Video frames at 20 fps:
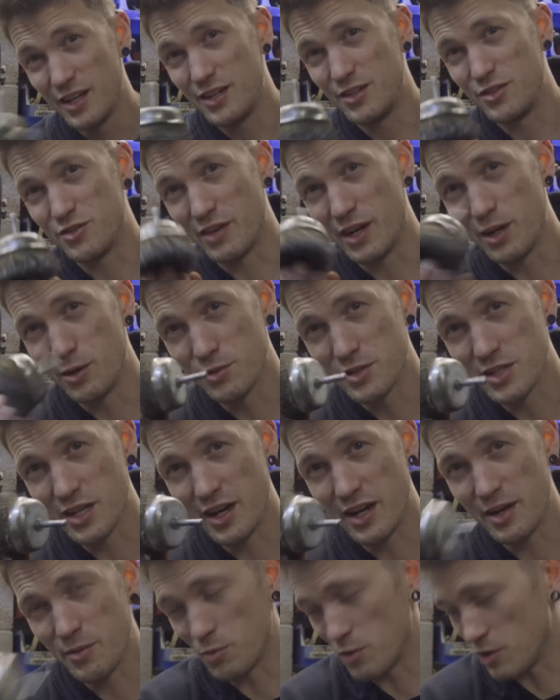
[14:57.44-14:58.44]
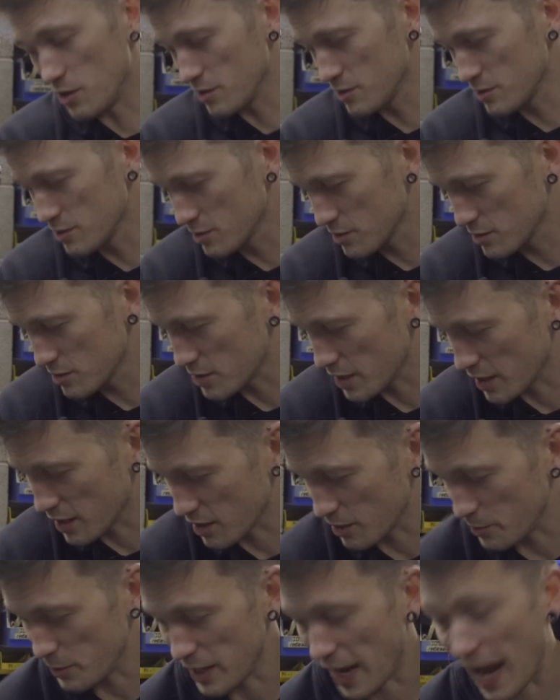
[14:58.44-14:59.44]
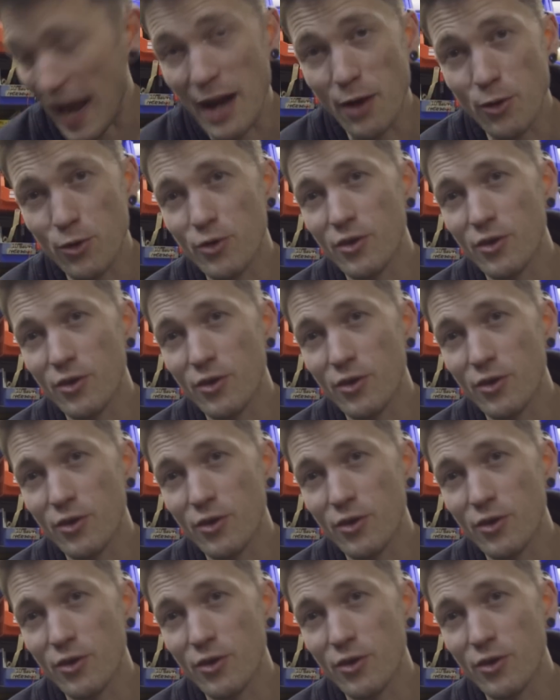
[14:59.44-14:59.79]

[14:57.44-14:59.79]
drill type ones. They come in angle